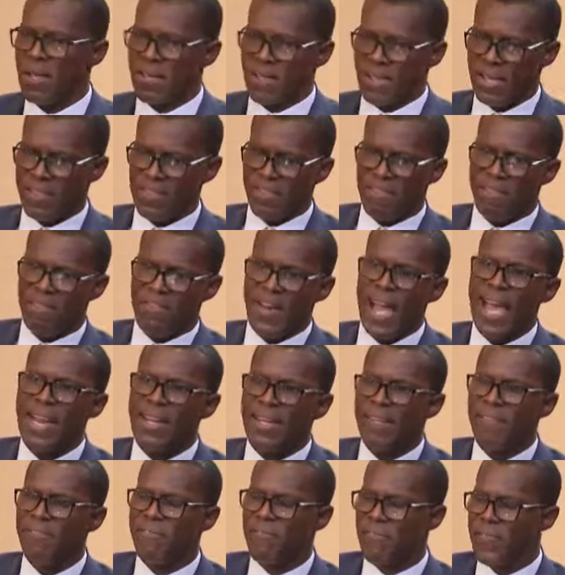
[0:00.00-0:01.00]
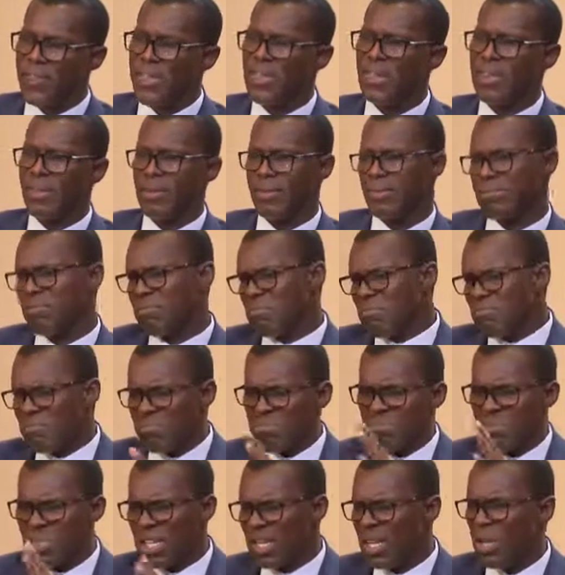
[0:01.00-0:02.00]
Then the filing fee,
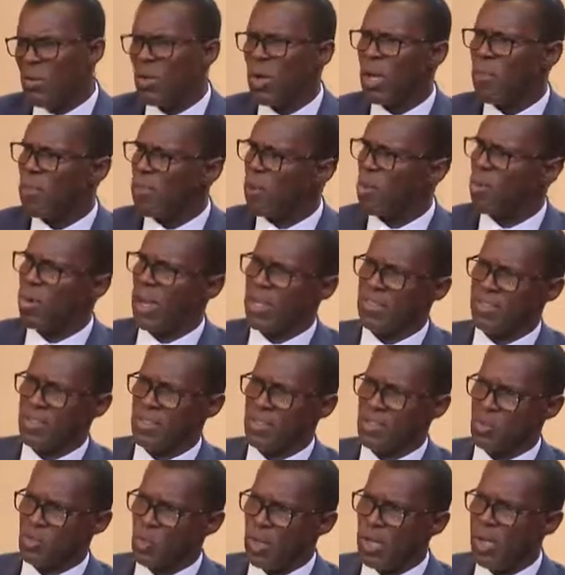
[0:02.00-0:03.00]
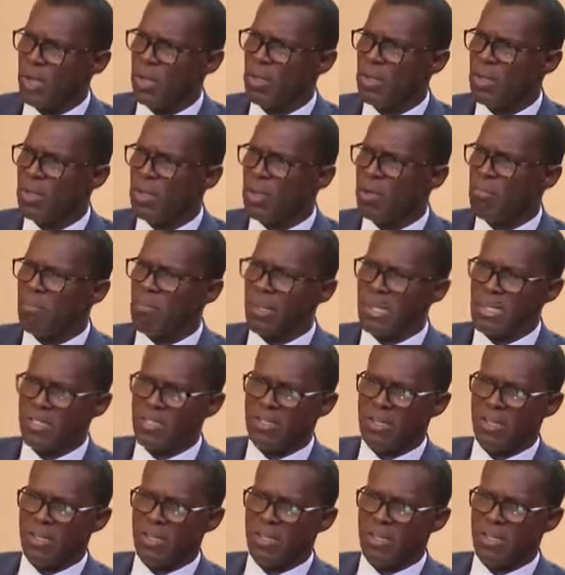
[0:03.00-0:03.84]
in a way pro rata as well, but it's